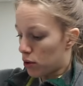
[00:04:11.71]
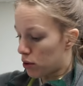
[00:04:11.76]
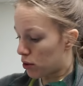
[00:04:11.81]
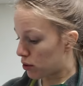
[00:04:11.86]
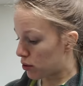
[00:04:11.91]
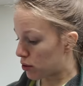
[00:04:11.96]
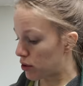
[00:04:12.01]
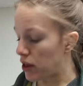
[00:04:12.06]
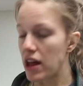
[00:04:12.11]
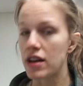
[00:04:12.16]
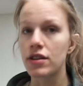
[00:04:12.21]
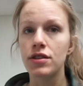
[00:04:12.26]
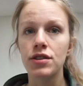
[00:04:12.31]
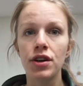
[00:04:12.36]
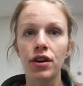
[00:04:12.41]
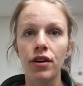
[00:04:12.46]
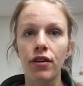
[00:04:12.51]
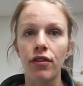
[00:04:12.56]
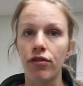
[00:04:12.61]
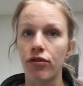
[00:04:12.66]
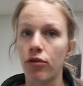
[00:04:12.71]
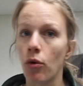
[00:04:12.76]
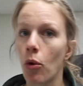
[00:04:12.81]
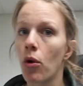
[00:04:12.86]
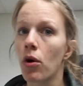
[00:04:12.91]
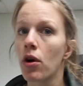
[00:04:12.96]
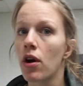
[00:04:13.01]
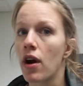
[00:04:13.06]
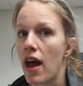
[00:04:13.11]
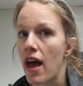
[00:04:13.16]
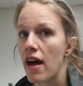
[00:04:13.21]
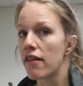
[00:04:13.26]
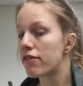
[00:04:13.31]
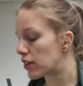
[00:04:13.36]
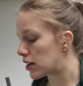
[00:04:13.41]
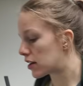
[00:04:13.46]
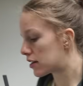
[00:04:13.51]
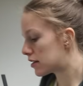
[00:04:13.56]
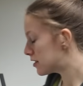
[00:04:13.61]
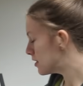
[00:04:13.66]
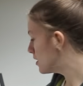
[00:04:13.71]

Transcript: Oh, that took forever.